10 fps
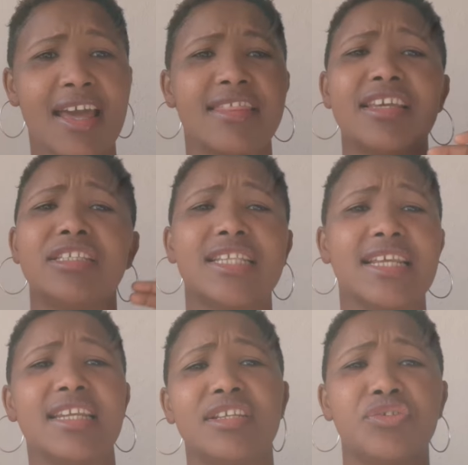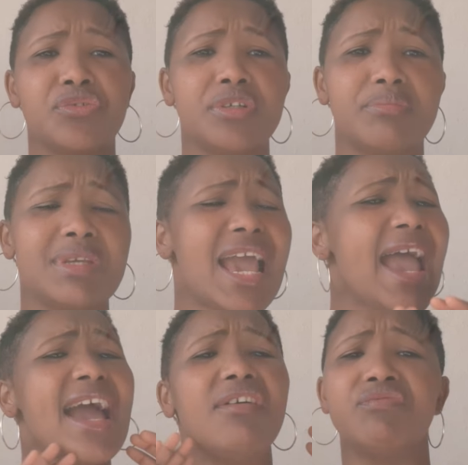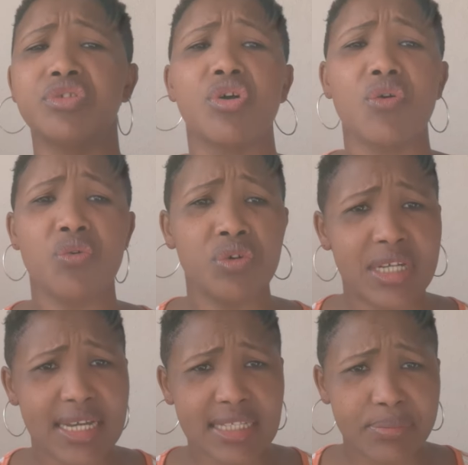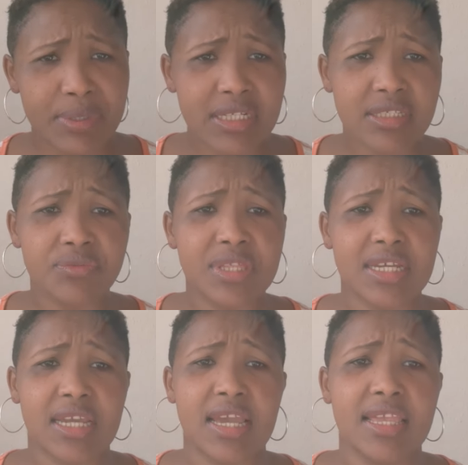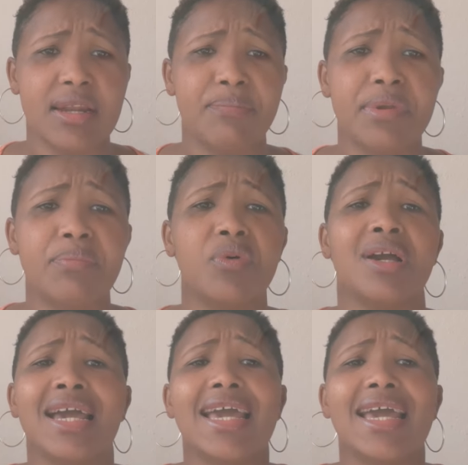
This lady told me, I have so good experience with the Kenyan people.